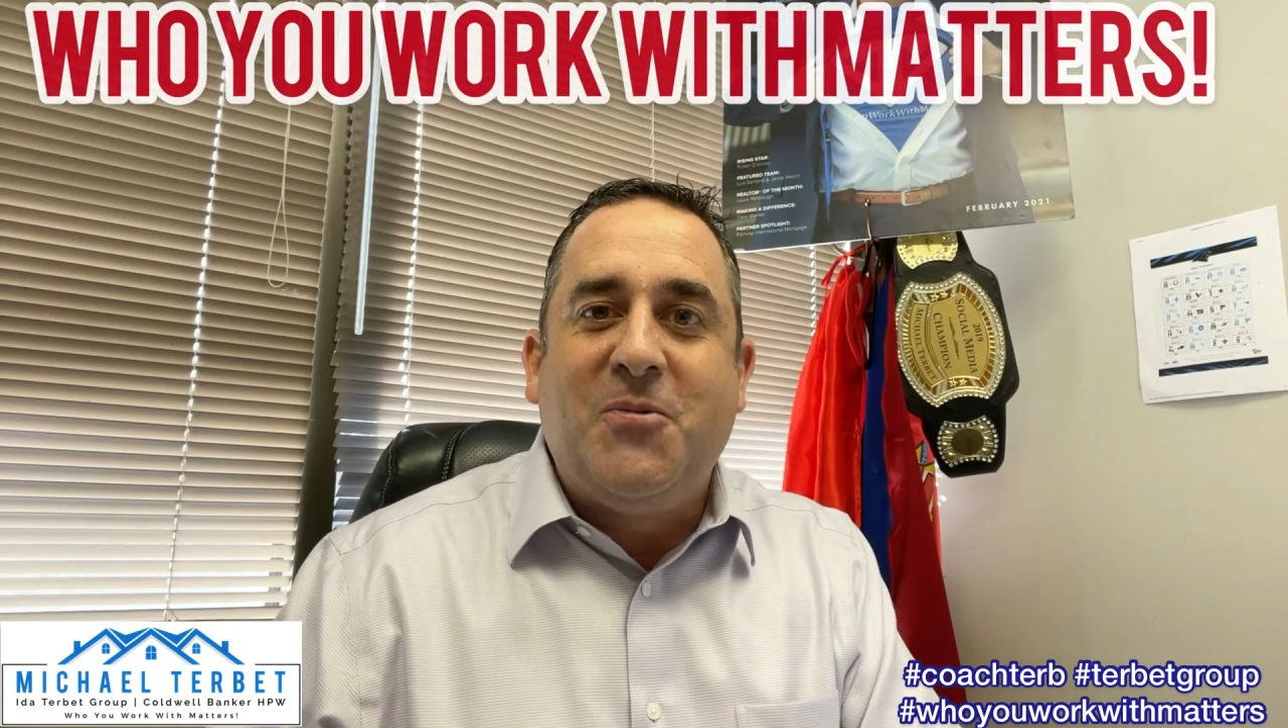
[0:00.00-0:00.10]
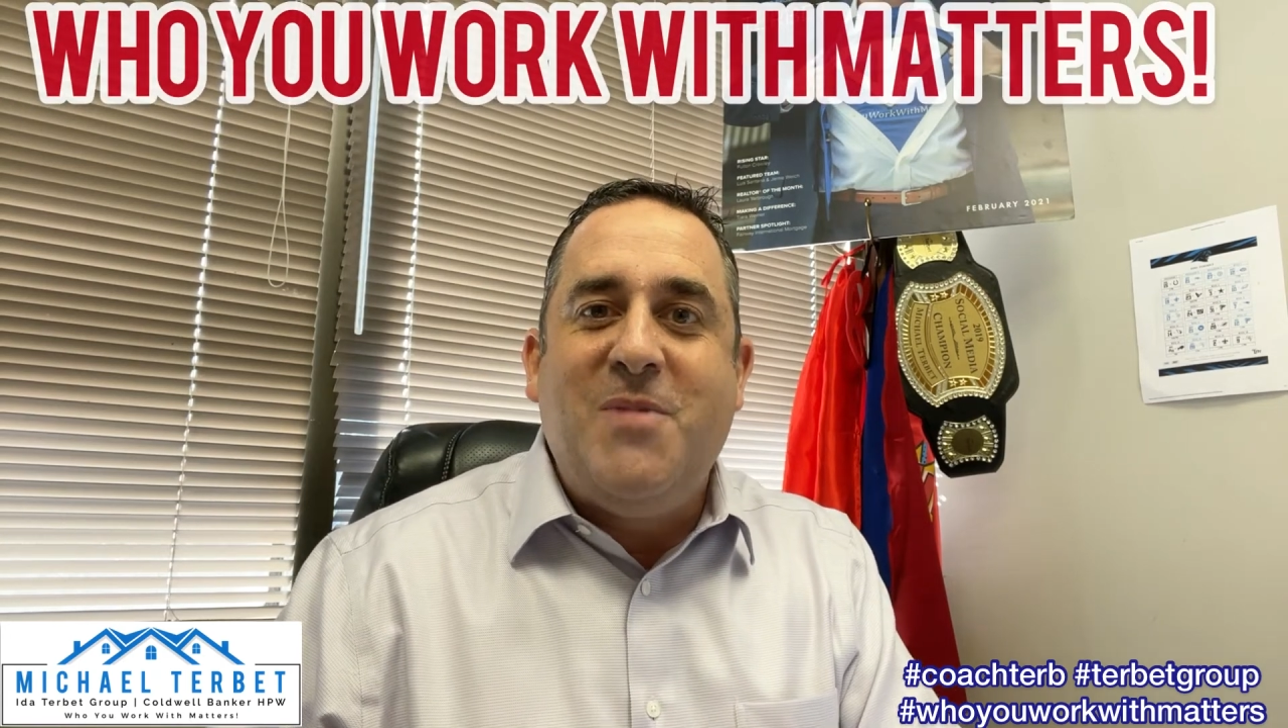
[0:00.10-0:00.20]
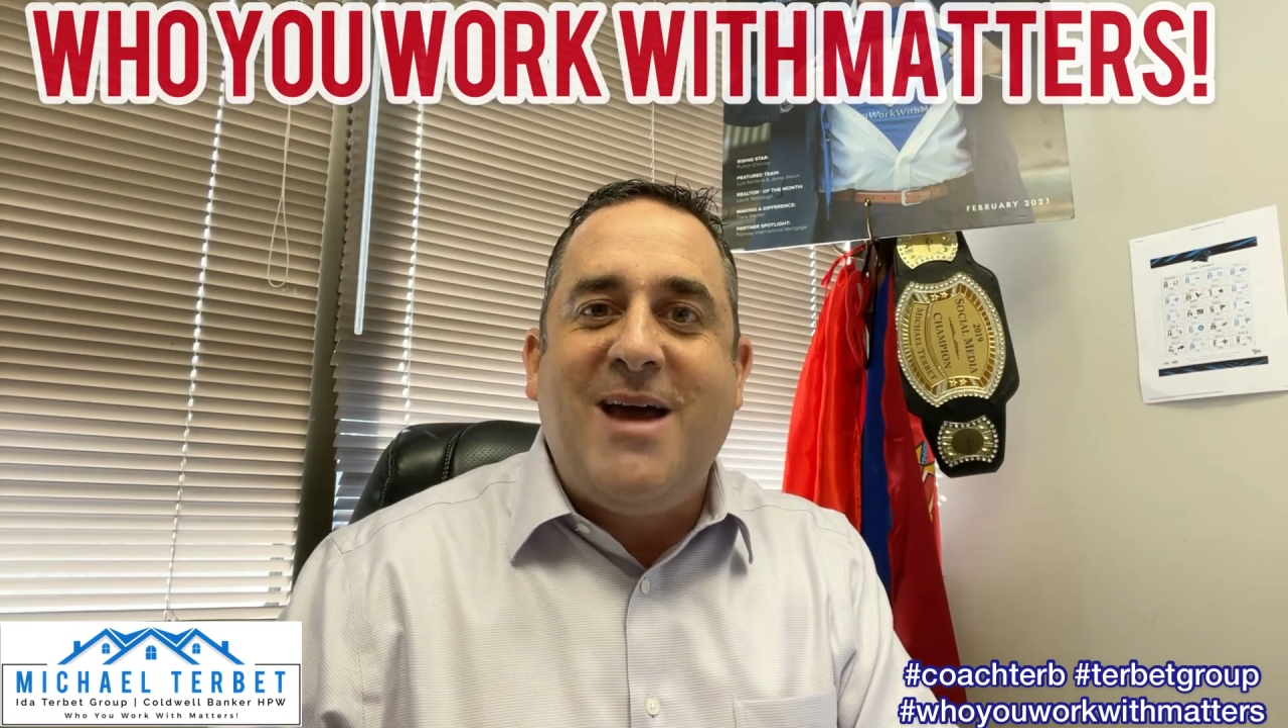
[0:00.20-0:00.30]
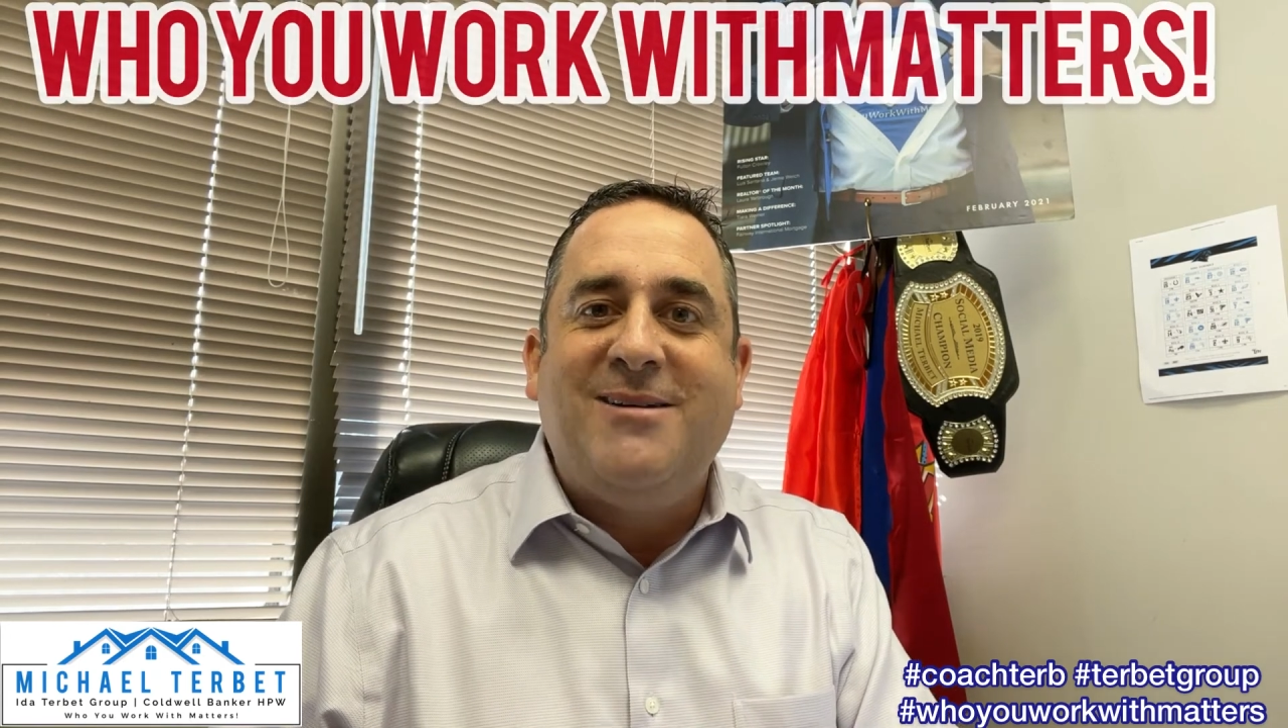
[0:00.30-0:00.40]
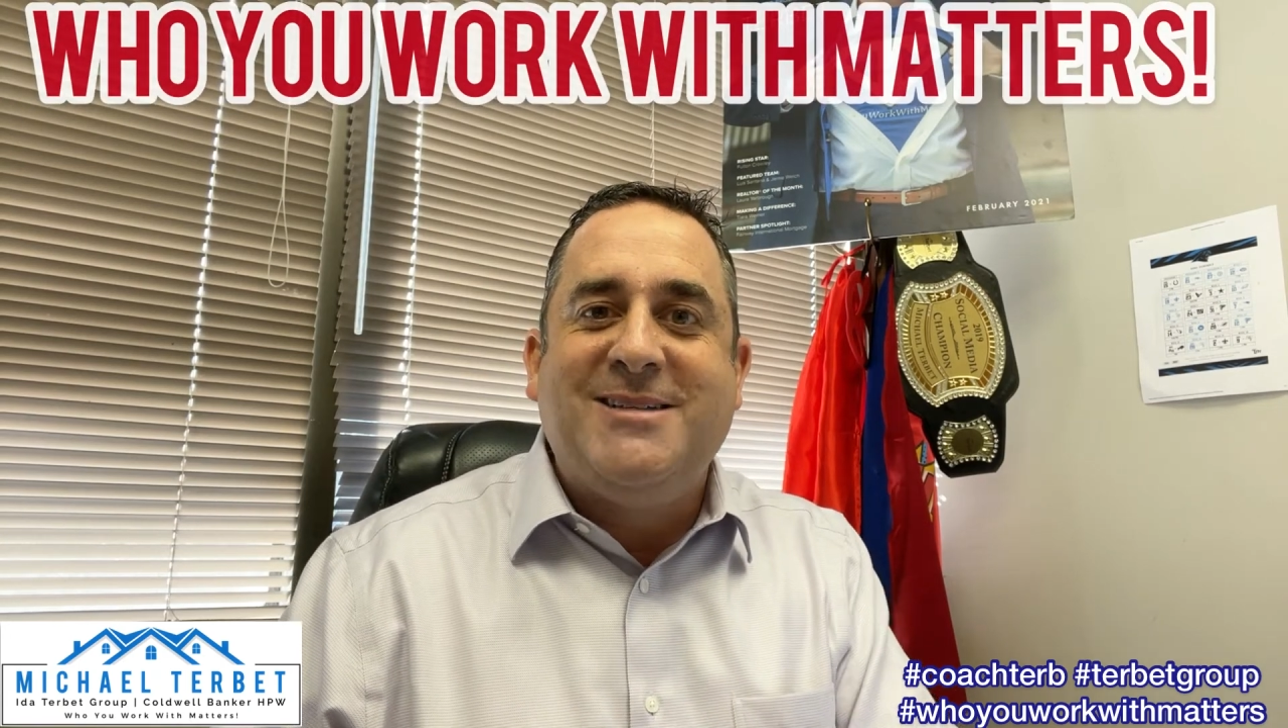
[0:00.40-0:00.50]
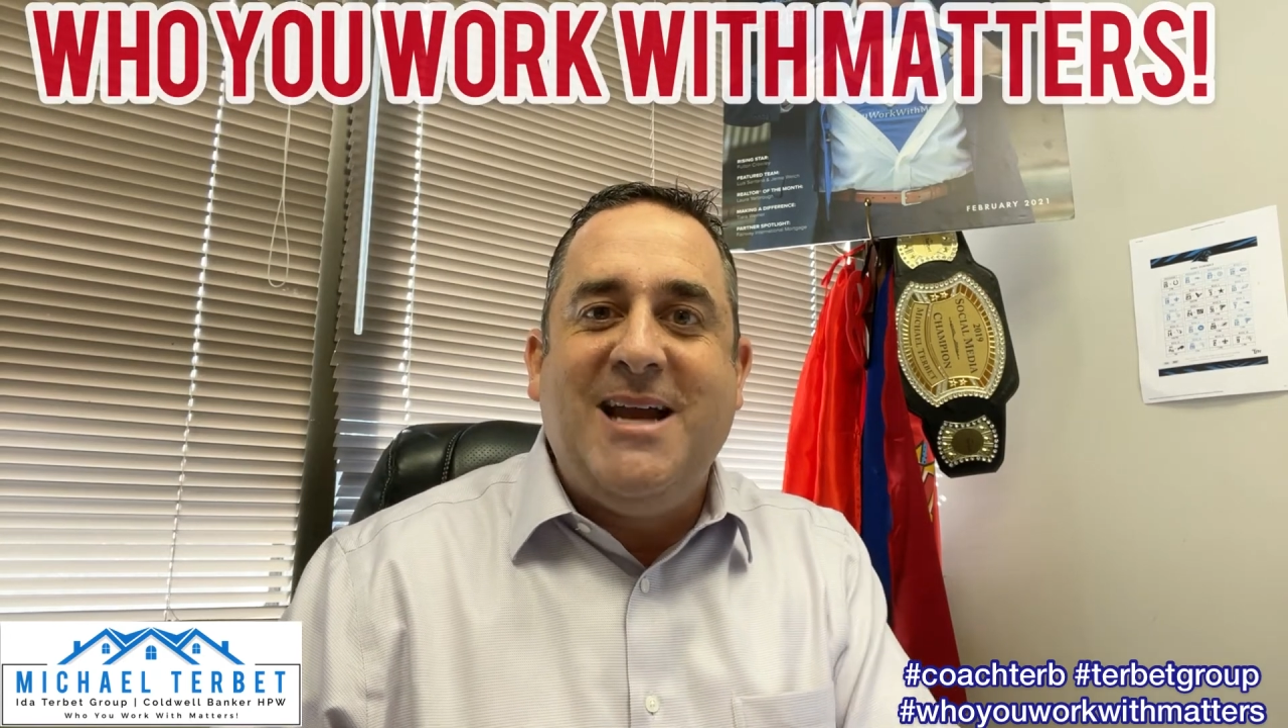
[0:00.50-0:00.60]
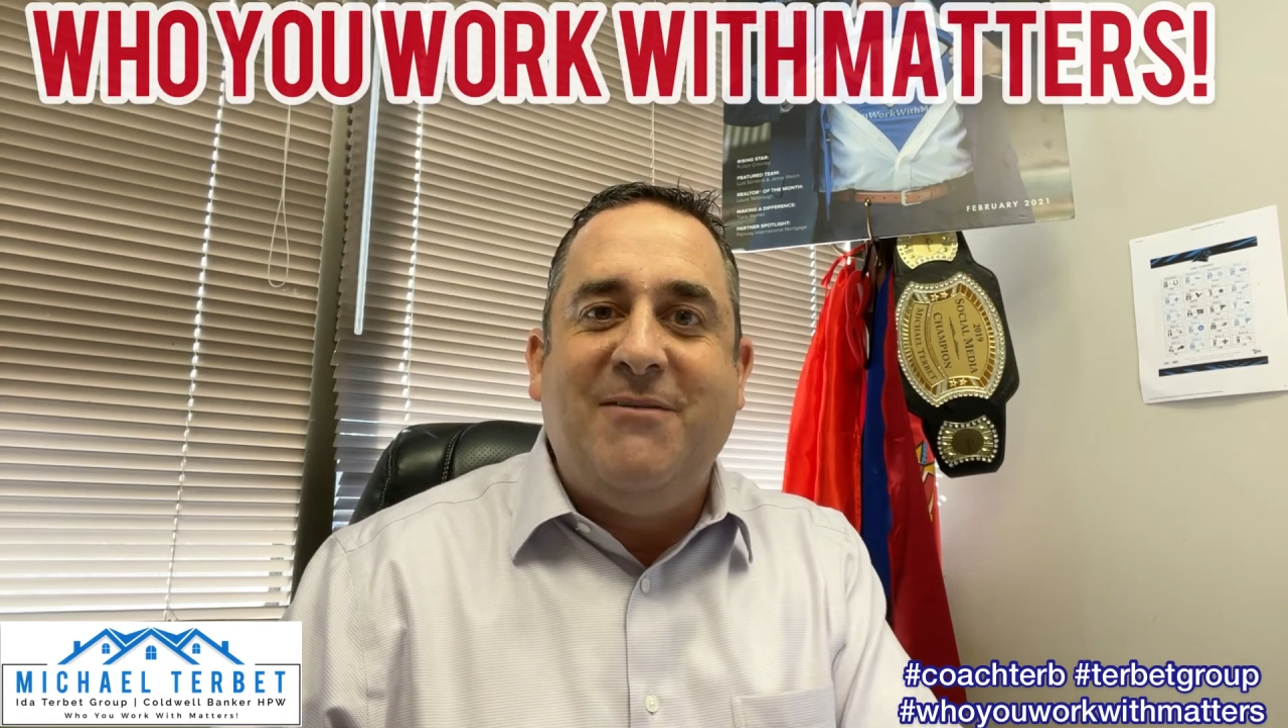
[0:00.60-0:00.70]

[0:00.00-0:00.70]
with matters and